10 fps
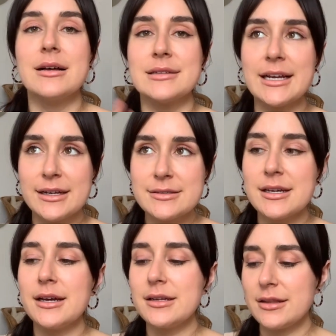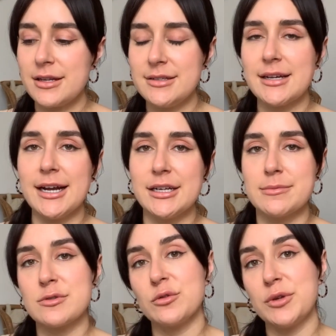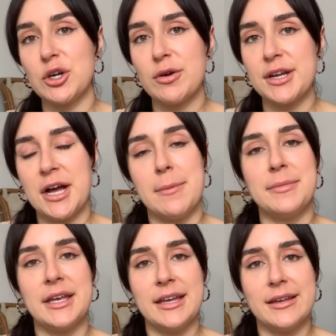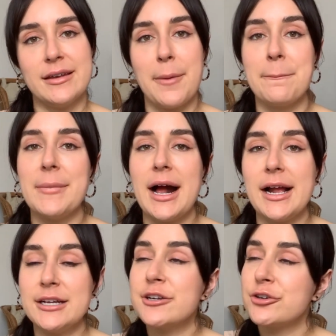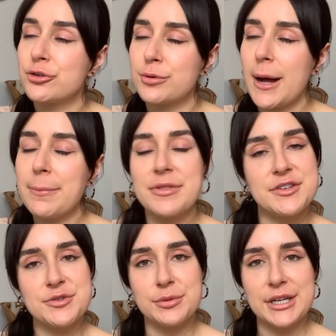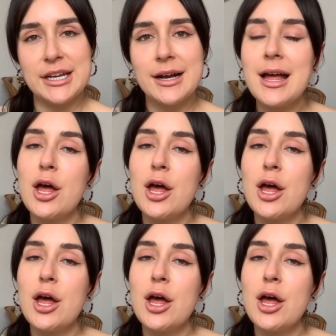Like I said, these items will be going up in my drop this week,